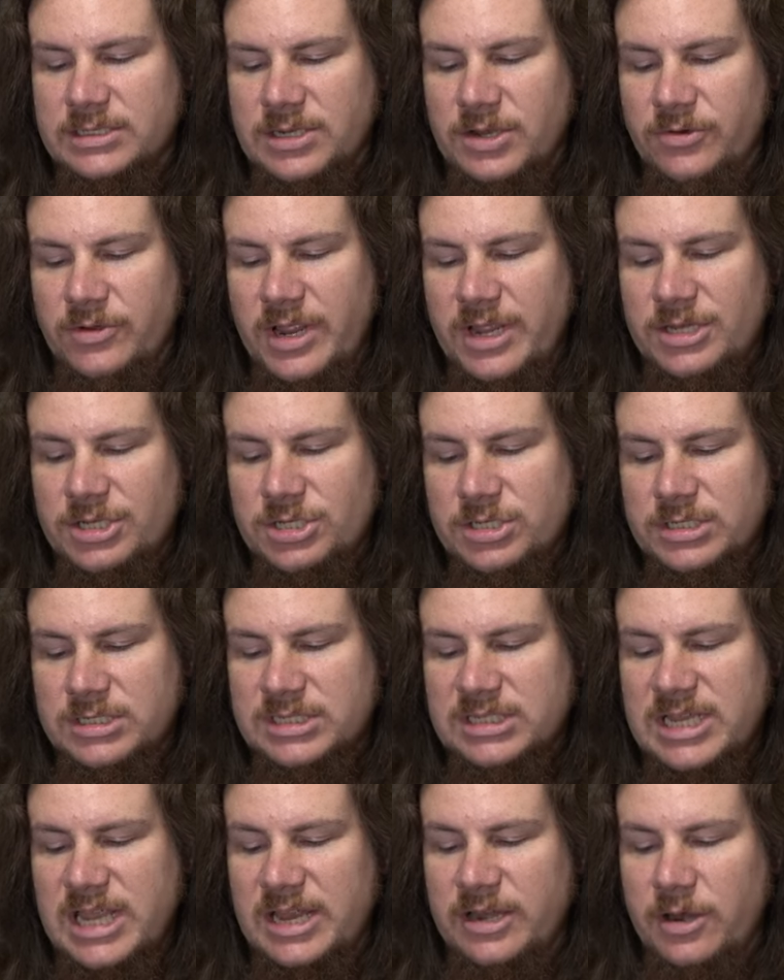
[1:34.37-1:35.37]

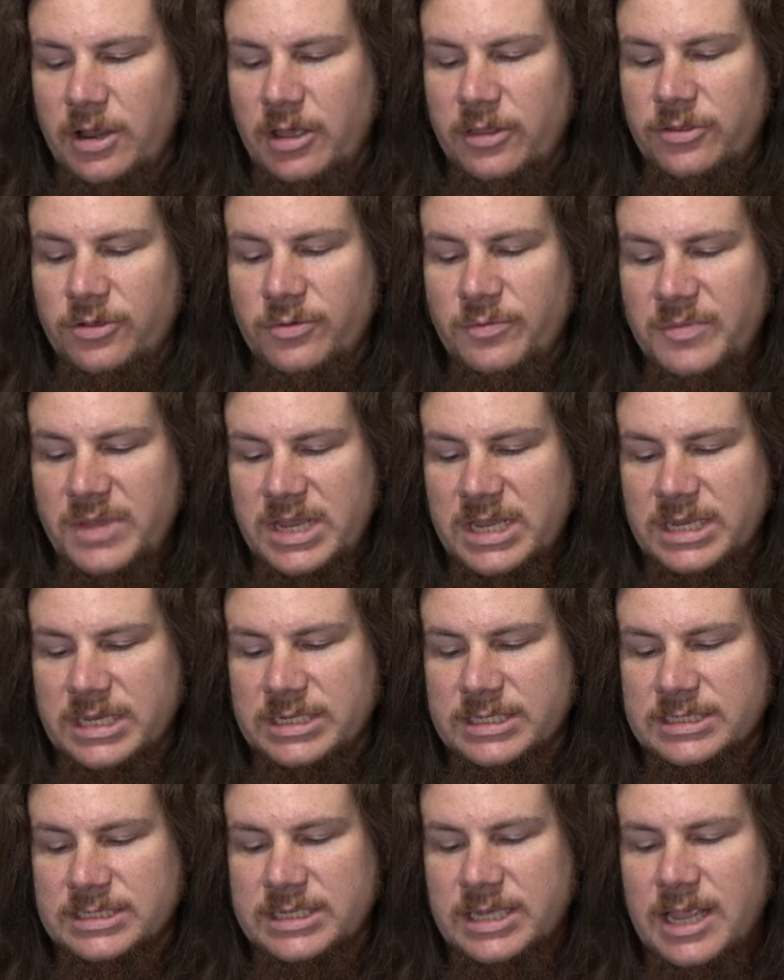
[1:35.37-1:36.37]
donations, and other
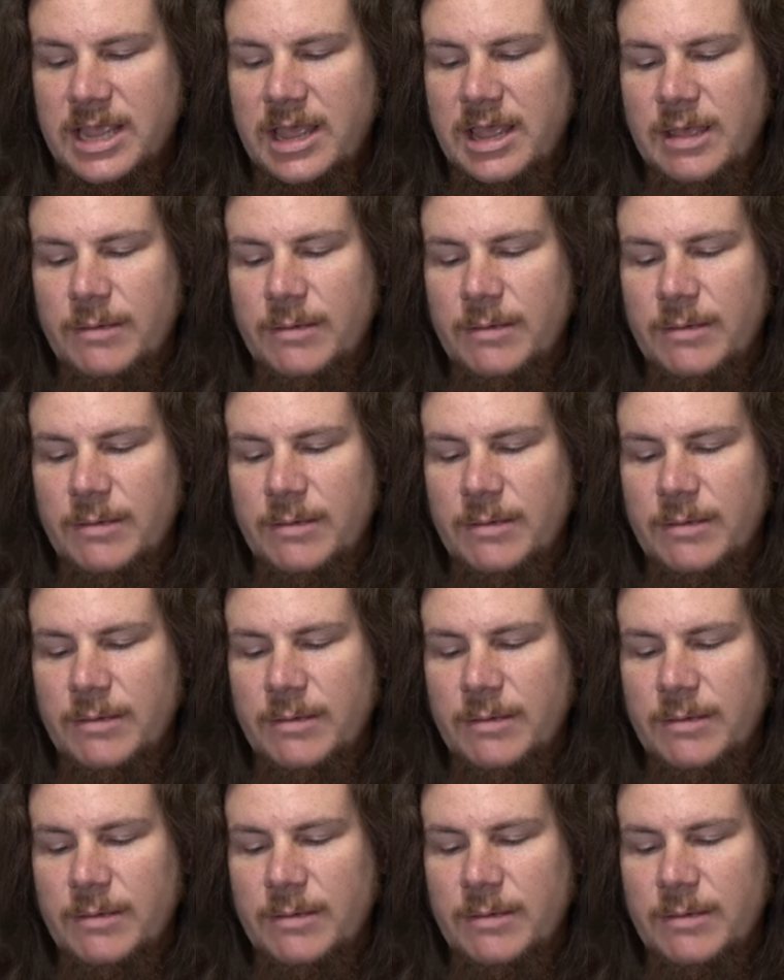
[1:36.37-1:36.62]
means